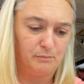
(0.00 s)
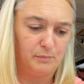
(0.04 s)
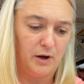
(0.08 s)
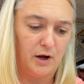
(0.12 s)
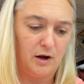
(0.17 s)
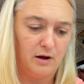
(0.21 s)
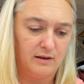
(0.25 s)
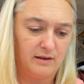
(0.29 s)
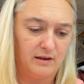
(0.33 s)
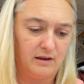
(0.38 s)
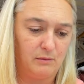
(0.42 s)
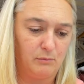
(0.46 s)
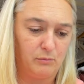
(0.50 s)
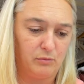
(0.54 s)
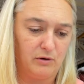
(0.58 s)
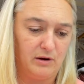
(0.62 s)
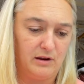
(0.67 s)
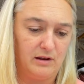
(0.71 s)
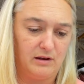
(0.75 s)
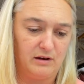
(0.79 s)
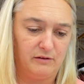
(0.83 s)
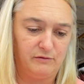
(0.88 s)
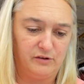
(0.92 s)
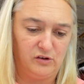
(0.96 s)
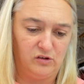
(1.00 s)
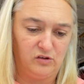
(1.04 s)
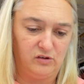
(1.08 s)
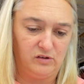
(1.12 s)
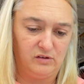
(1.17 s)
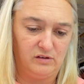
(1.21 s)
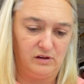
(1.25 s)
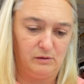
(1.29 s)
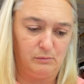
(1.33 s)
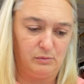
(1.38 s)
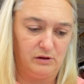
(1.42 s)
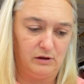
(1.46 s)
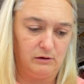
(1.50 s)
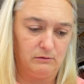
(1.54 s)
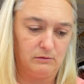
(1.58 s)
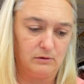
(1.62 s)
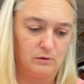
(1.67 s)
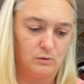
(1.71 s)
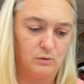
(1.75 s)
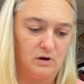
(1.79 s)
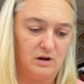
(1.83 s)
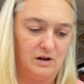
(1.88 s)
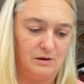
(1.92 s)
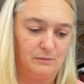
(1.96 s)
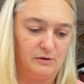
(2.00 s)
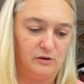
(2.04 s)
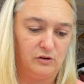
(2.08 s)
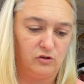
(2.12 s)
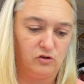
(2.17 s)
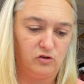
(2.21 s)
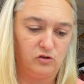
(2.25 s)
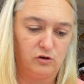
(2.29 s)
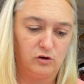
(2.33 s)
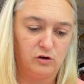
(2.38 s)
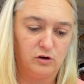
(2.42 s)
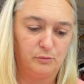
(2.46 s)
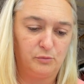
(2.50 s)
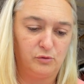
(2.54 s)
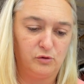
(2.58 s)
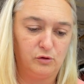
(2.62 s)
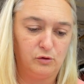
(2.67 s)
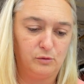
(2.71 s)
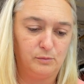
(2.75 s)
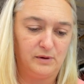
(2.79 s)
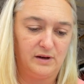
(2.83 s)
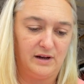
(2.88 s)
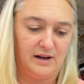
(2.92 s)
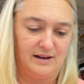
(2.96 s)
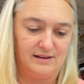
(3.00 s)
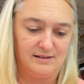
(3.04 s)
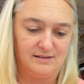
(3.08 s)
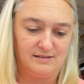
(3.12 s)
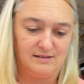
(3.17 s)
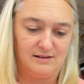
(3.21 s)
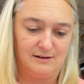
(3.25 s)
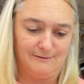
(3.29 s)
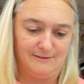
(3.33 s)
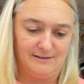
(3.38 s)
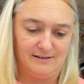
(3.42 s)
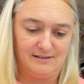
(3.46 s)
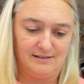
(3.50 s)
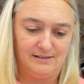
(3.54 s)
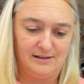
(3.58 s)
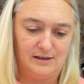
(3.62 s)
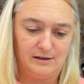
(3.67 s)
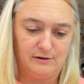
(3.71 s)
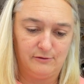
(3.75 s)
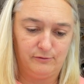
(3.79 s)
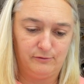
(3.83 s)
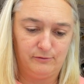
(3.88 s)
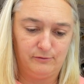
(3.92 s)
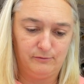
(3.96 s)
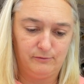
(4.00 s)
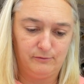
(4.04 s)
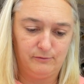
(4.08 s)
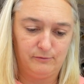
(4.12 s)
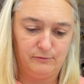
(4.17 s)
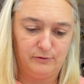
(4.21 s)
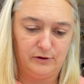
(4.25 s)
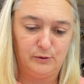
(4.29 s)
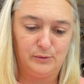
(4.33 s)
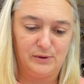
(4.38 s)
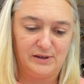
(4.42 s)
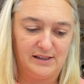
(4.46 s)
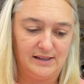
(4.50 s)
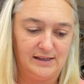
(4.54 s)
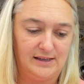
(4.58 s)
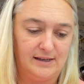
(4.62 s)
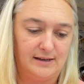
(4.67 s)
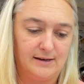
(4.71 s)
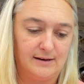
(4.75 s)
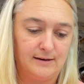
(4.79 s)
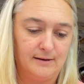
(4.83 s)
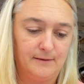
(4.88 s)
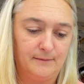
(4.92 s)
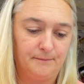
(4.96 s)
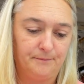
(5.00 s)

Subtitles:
Parking brake efficiency below requirement. Shock absorber has serious fluid leak.